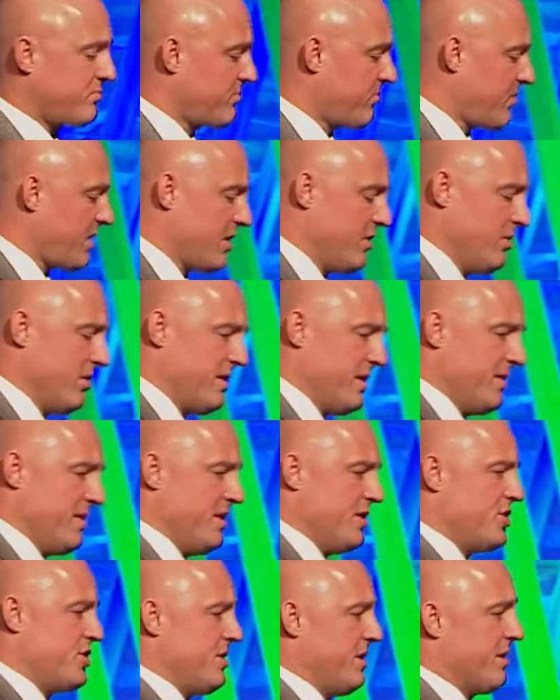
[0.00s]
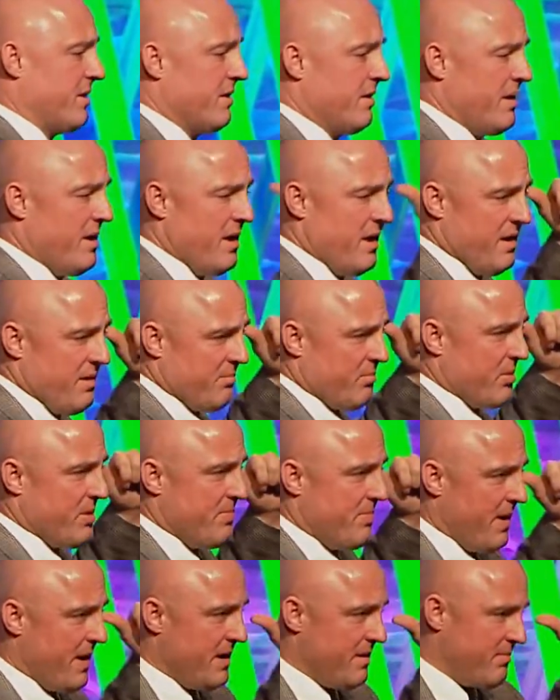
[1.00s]
You look at this year,
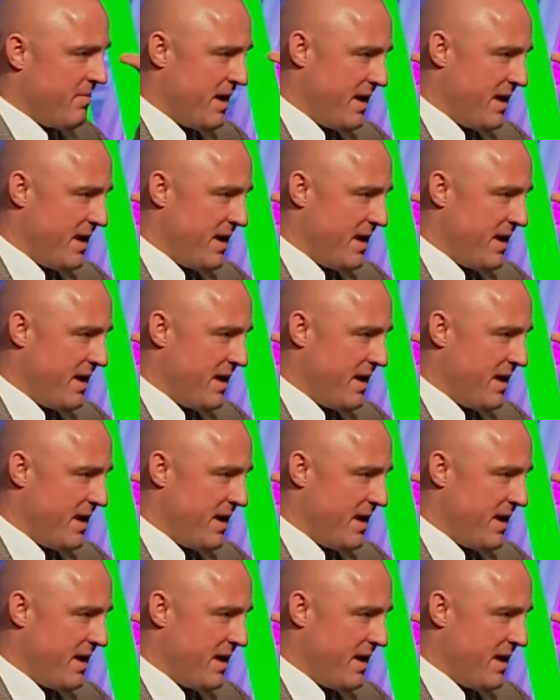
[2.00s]
prepaid my